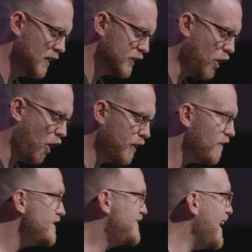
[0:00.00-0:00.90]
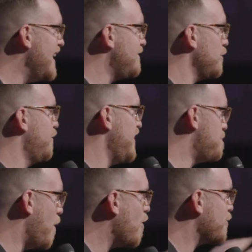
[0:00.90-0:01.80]
Gone are the days of
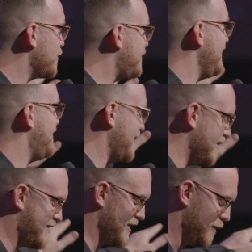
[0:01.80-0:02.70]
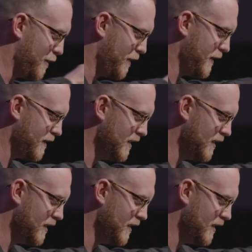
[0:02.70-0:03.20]
hypocrisy, says the Lord.